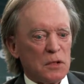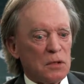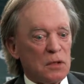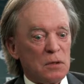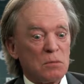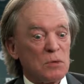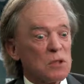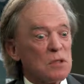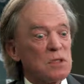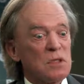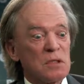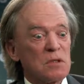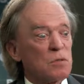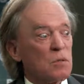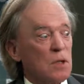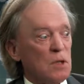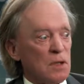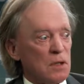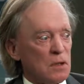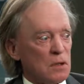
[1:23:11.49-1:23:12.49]
almost as
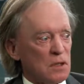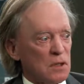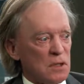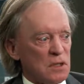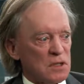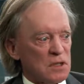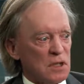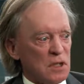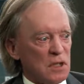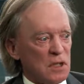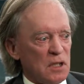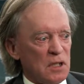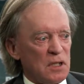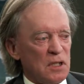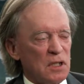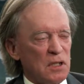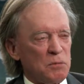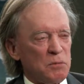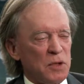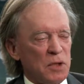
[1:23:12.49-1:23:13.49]
well as I
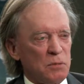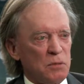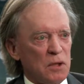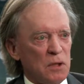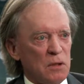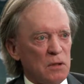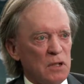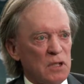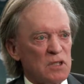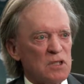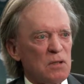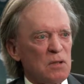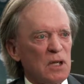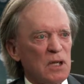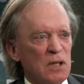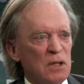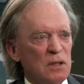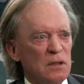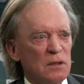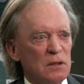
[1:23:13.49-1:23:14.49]
did at PIMCO. And so
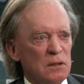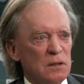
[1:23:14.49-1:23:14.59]
I